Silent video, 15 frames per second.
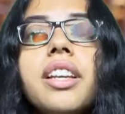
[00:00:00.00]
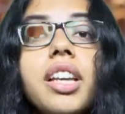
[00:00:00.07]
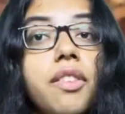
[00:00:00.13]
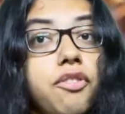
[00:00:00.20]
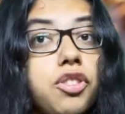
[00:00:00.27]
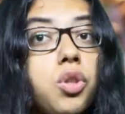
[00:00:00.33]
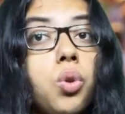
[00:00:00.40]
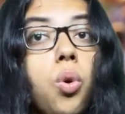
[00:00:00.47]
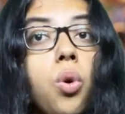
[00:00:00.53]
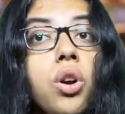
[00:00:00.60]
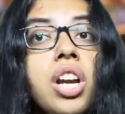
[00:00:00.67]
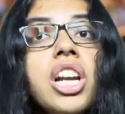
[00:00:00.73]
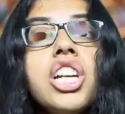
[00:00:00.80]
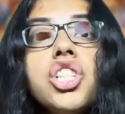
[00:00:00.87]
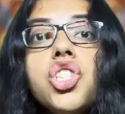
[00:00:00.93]
If so,
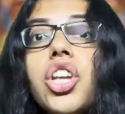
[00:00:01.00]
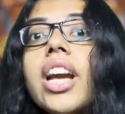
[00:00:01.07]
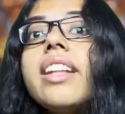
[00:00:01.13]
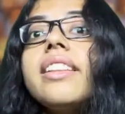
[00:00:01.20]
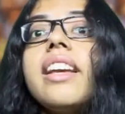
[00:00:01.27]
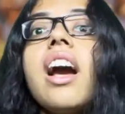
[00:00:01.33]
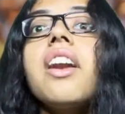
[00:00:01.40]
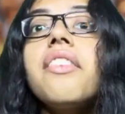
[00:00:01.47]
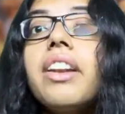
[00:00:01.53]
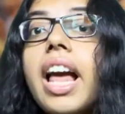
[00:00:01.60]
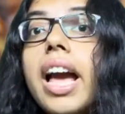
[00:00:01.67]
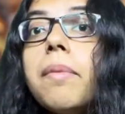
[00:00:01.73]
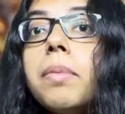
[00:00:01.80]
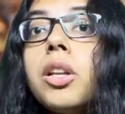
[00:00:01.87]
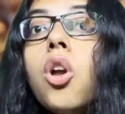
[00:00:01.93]
check they are
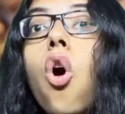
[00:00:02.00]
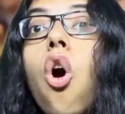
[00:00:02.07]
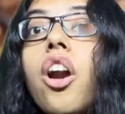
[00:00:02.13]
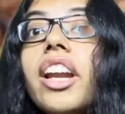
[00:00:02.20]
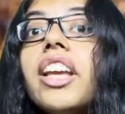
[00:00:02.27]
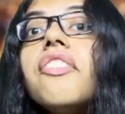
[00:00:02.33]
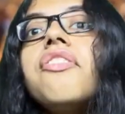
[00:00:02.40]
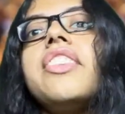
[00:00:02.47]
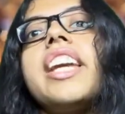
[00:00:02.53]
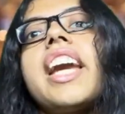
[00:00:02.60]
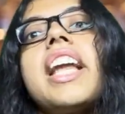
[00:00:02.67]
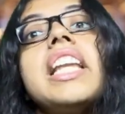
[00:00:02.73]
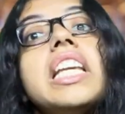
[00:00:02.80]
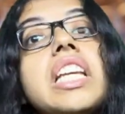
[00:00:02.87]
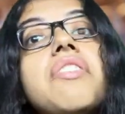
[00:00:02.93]
reliable or if they
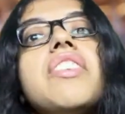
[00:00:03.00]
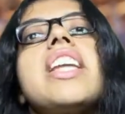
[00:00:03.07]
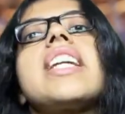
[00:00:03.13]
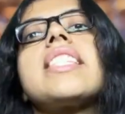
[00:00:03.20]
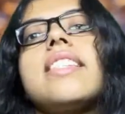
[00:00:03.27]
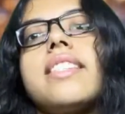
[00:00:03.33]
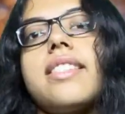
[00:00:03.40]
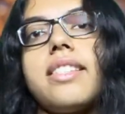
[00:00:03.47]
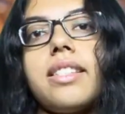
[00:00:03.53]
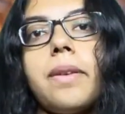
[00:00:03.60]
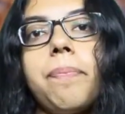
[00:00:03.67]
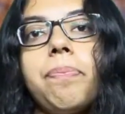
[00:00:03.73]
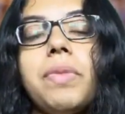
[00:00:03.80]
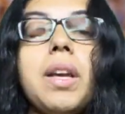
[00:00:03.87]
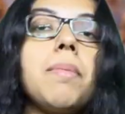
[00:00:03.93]
can even exist.
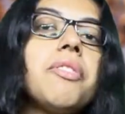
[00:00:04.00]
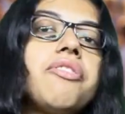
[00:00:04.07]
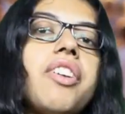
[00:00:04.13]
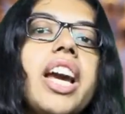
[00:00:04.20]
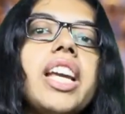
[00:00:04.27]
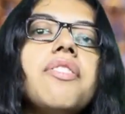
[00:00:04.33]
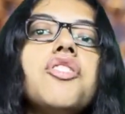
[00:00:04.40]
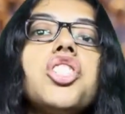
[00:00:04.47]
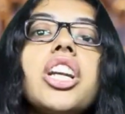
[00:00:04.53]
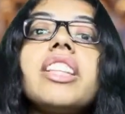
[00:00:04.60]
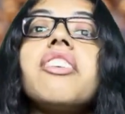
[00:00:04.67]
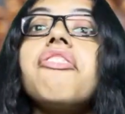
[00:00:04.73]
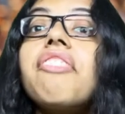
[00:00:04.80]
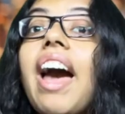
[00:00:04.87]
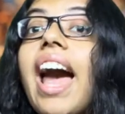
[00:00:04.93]
Number 5, check
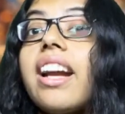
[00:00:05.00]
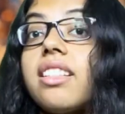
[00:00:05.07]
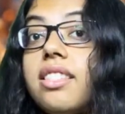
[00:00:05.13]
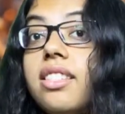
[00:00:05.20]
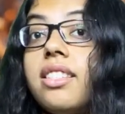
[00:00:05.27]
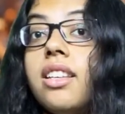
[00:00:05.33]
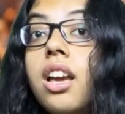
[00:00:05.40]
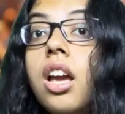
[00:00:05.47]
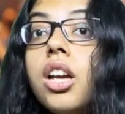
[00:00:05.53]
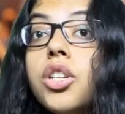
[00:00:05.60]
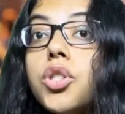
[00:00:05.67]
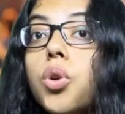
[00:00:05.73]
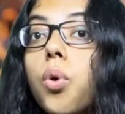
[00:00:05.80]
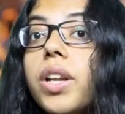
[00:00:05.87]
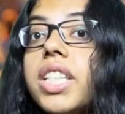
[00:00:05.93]
the facts.
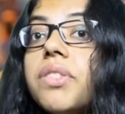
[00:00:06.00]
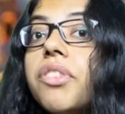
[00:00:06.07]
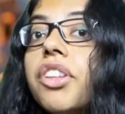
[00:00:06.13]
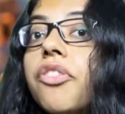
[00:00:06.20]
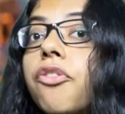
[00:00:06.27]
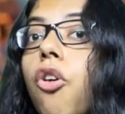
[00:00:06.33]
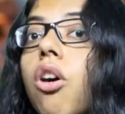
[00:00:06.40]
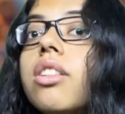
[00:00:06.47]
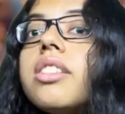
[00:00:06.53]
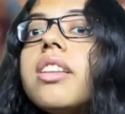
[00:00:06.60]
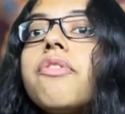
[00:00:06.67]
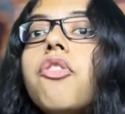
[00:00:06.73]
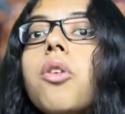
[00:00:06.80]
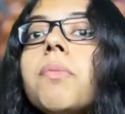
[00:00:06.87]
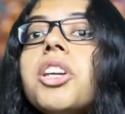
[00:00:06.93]
Stories with false
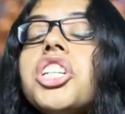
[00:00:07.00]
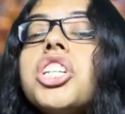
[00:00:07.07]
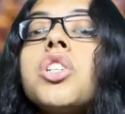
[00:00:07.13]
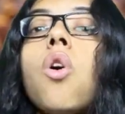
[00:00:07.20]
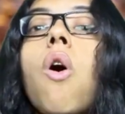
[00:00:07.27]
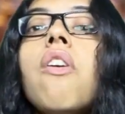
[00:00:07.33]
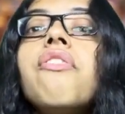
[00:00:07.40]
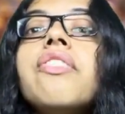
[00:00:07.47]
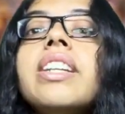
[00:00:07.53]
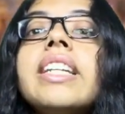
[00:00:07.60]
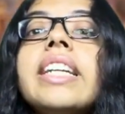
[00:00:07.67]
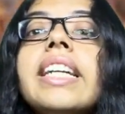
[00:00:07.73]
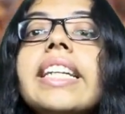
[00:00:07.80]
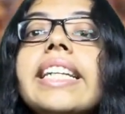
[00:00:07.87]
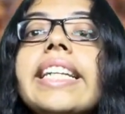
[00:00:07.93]
information often
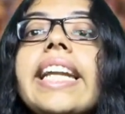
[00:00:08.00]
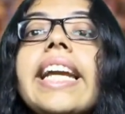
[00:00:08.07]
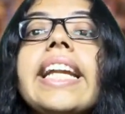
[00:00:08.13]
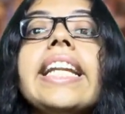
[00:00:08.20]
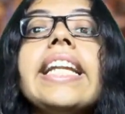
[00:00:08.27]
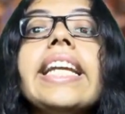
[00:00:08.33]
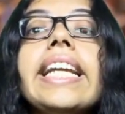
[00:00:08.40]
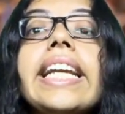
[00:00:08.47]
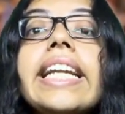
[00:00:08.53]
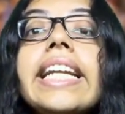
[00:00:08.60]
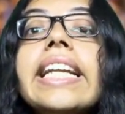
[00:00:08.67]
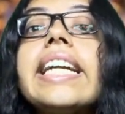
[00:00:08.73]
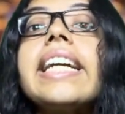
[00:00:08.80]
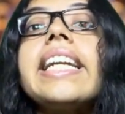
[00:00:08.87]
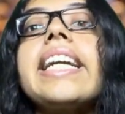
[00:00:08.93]
contain
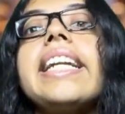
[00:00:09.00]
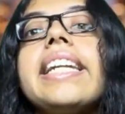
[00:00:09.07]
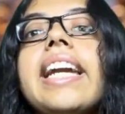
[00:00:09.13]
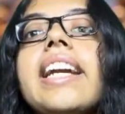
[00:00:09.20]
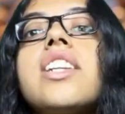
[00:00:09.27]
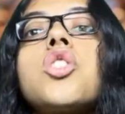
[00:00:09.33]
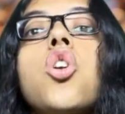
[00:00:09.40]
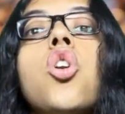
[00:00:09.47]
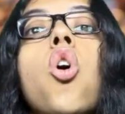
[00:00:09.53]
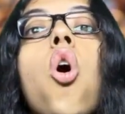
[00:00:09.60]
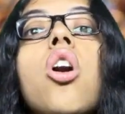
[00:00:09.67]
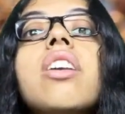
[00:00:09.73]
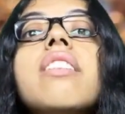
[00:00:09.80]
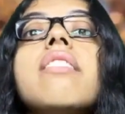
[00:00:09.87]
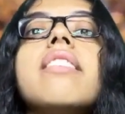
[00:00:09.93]
incorrect dates or
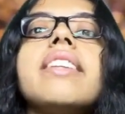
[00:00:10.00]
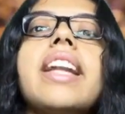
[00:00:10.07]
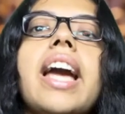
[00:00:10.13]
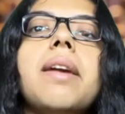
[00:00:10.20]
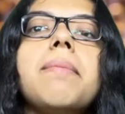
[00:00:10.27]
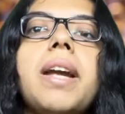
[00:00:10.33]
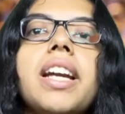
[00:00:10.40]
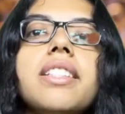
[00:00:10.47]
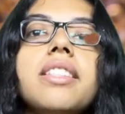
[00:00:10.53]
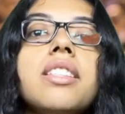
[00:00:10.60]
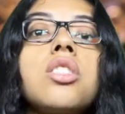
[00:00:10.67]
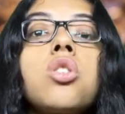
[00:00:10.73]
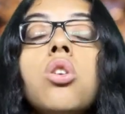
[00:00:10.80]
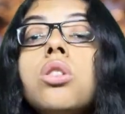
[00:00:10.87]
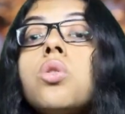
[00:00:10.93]
altered timelines. It
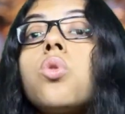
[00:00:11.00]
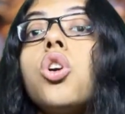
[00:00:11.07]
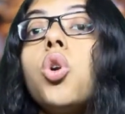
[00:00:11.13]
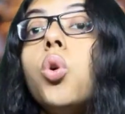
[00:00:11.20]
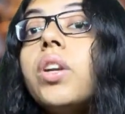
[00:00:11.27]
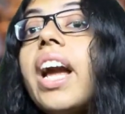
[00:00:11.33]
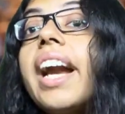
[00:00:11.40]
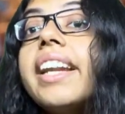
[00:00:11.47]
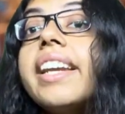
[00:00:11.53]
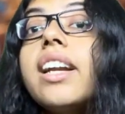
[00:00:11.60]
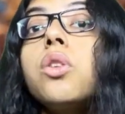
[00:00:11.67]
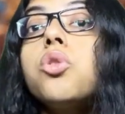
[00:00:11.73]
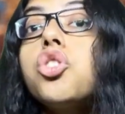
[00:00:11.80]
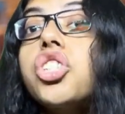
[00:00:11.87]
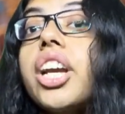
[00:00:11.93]
is also a good idea
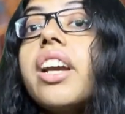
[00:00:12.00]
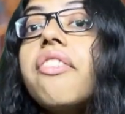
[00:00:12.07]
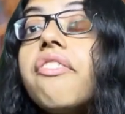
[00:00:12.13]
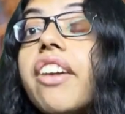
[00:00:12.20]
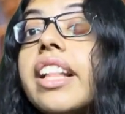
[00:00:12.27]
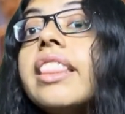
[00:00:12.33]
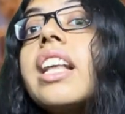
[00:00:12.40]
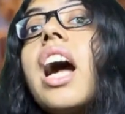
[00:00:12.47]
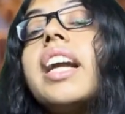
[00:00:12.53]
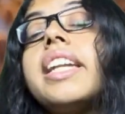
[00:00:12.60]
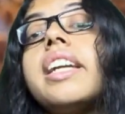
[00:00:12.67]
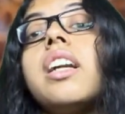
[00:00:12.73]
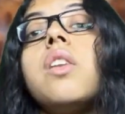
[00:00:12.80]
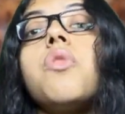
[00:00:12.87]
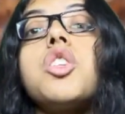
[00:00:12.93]
to check when the
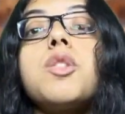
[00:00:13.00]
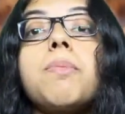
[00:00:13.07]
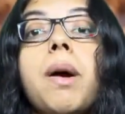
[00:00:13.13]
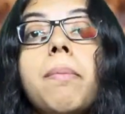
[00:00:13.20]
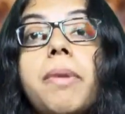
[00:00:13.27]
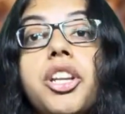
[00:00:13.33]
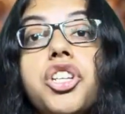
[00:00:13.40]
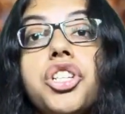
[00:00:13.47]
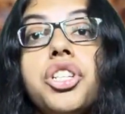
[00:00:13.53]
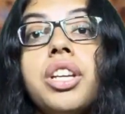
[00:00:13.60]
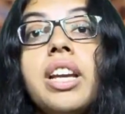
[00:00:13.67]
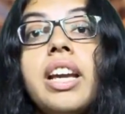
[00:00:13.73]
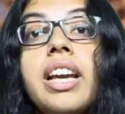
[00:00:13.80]
article was published.